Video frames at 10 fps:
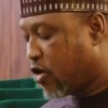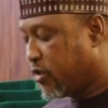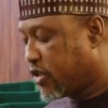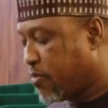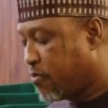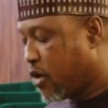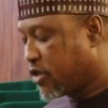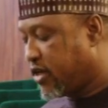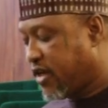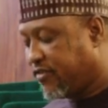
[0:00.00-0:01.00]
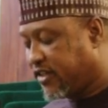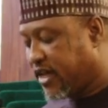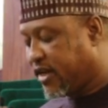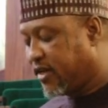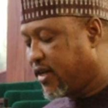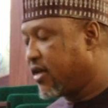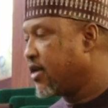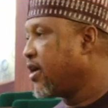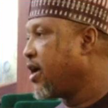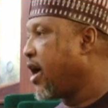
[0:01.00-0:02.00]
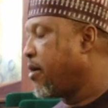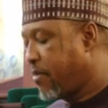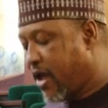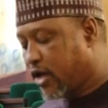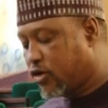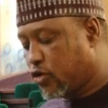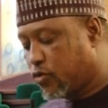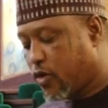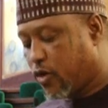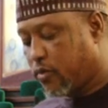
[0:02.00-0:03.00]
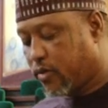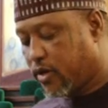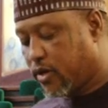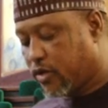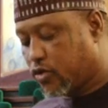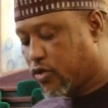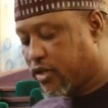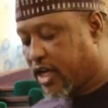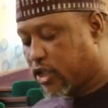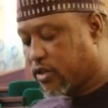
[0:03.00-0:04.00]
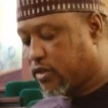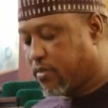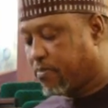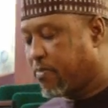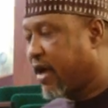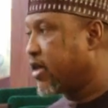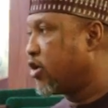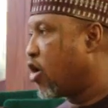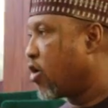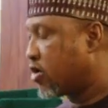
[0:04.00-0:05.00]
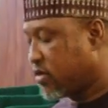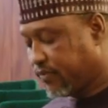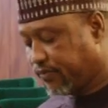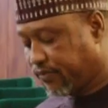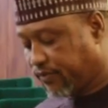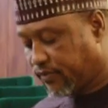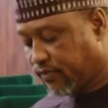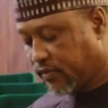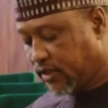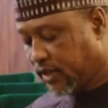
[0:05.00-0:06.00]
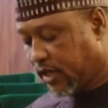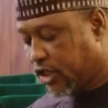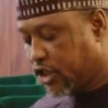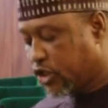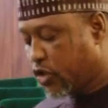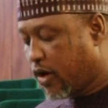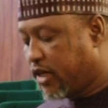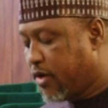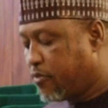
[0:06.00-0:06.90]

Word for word: Commission both inefficient and mere toothless backing dog. It is equally